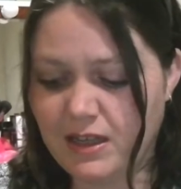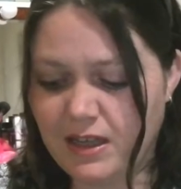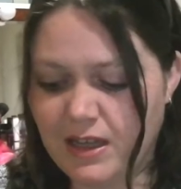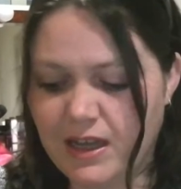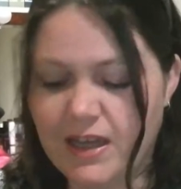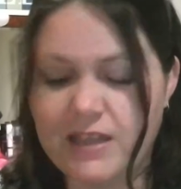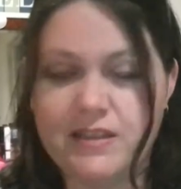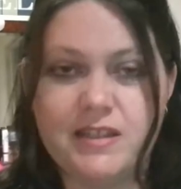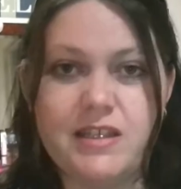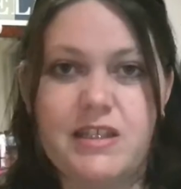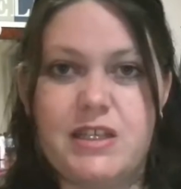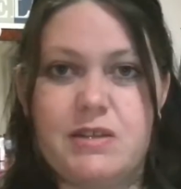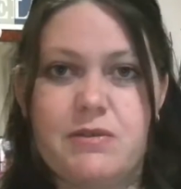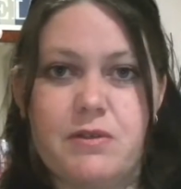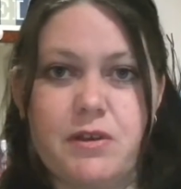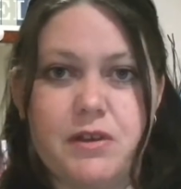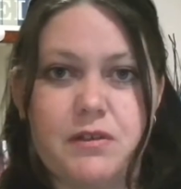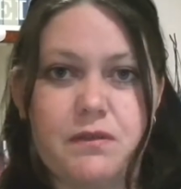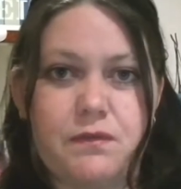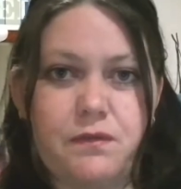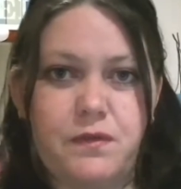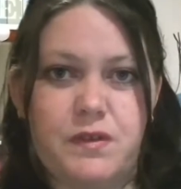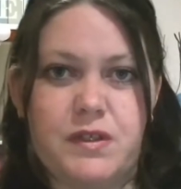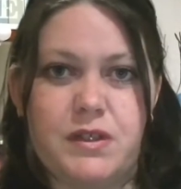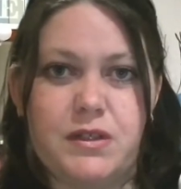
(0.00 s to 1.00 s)
and then you
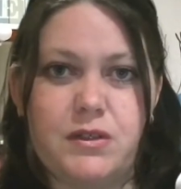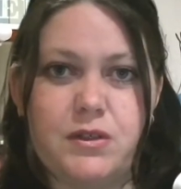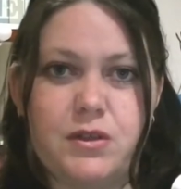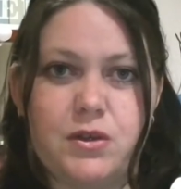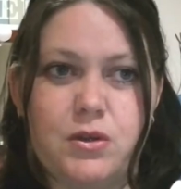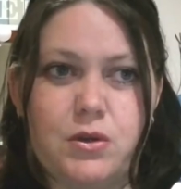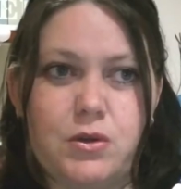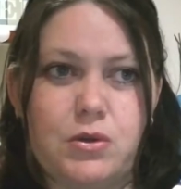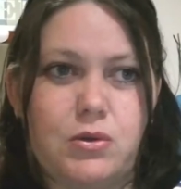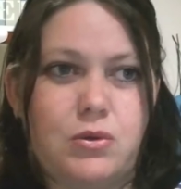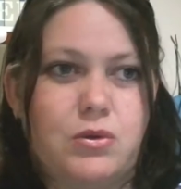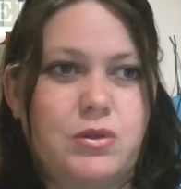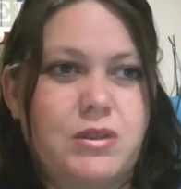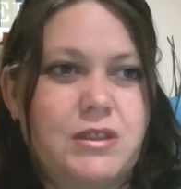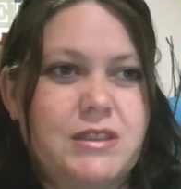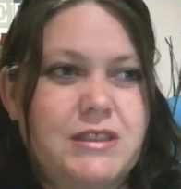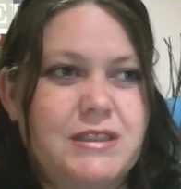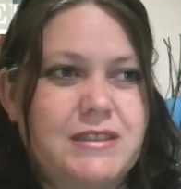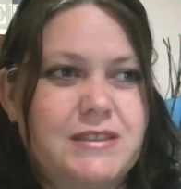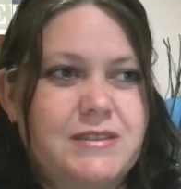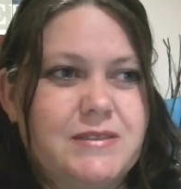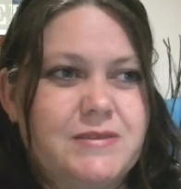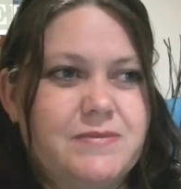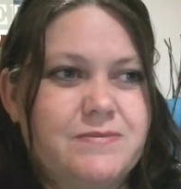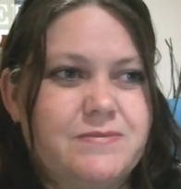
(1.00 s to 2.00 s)
won't feel all
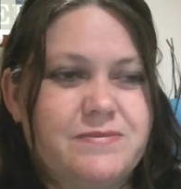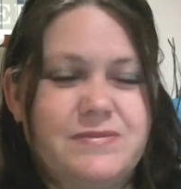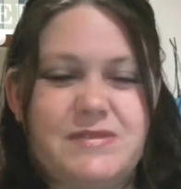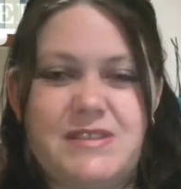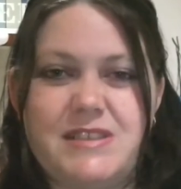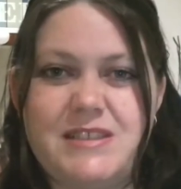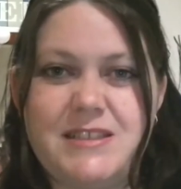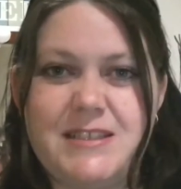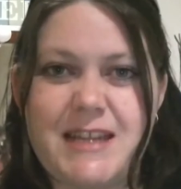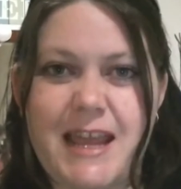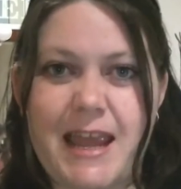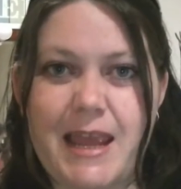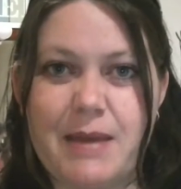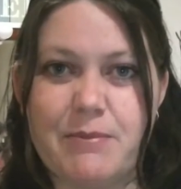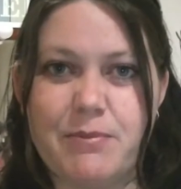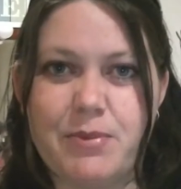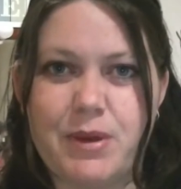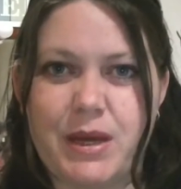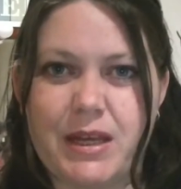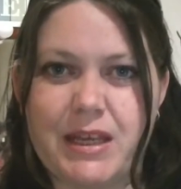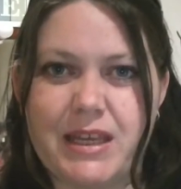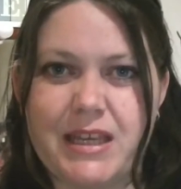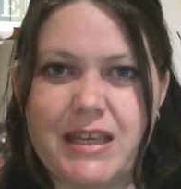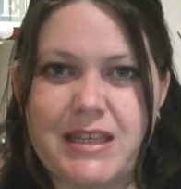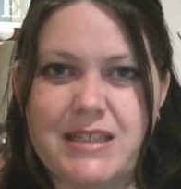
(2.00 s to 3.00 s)
damp,
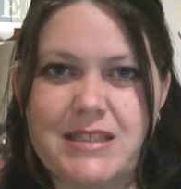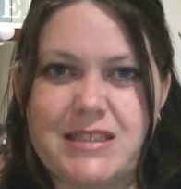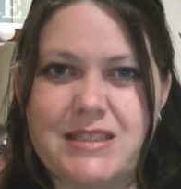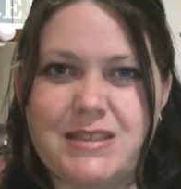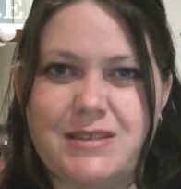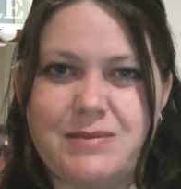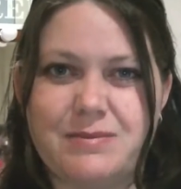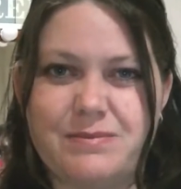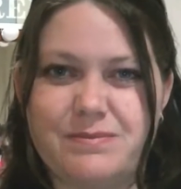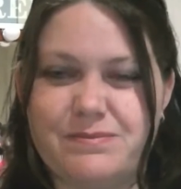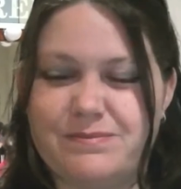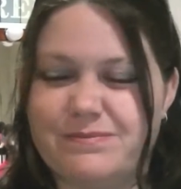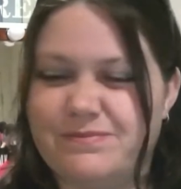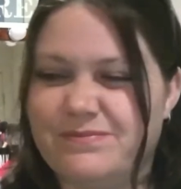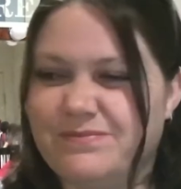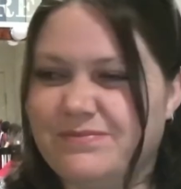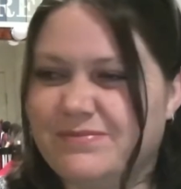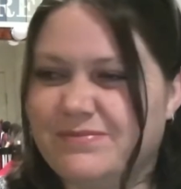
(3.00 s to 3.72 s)
I guess, and